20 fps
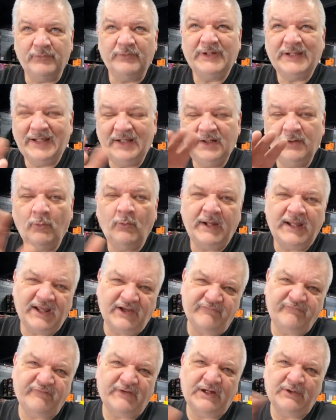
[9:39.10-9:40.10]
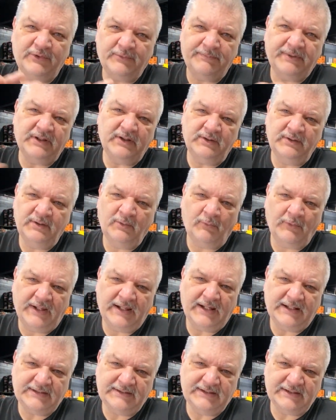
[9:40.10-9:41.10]
In a way, I found it, but in a way,
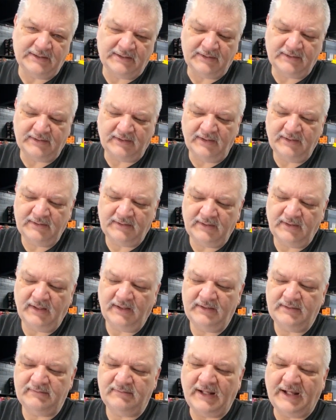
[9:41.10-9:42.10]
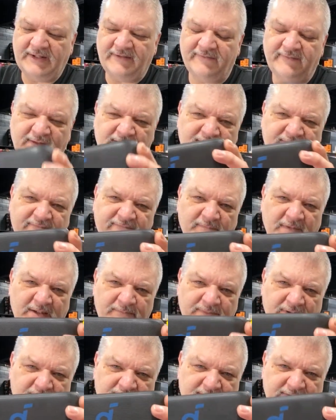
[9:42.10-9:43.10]
I didn't. I think this may
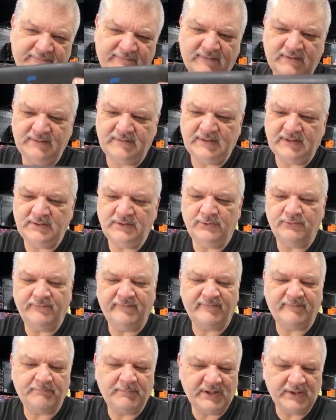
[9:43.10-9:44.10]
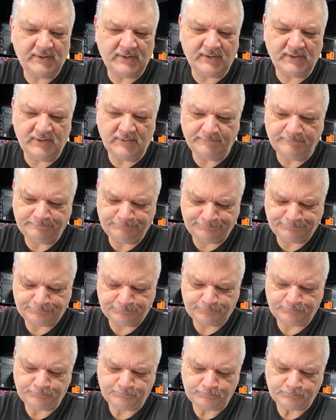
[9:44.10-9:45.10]
be a discontinued speaker,
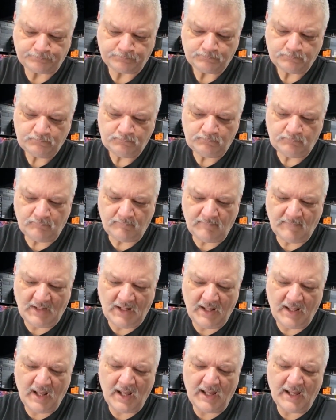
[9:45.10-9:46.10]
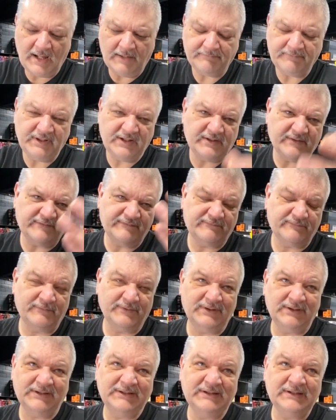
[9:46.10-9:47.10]
because
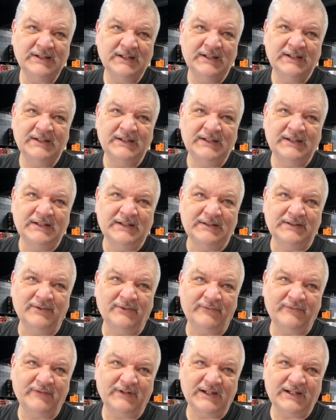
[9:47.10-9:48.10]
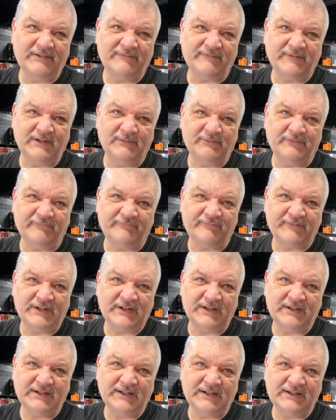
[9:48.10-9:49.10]
really, the only thing I was able to
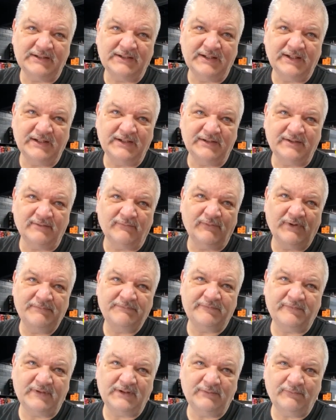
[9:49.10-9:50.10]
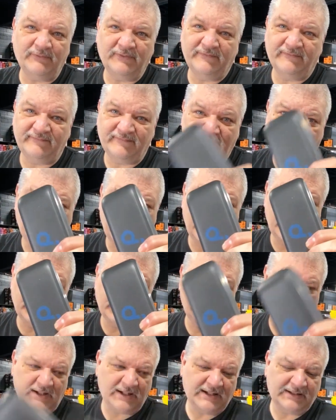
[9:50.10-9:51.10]
find on the Anker website was the
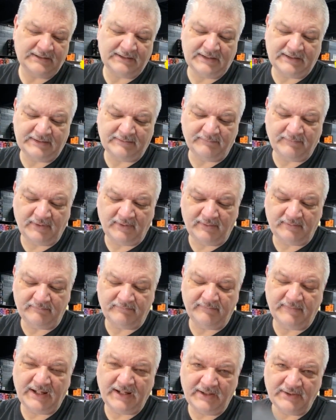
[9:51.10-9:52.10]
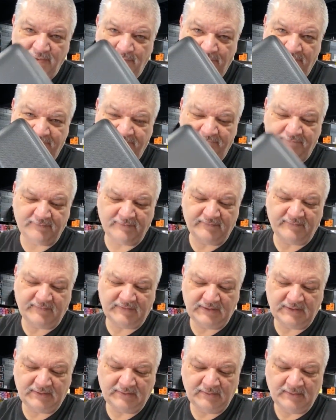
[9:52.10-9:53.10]
online manual for the
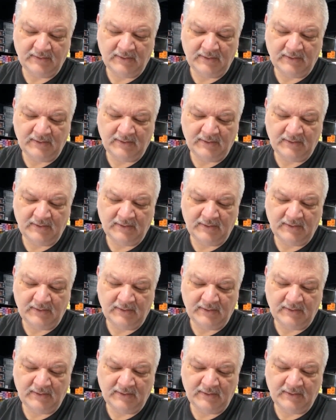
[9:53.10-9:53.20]
thing.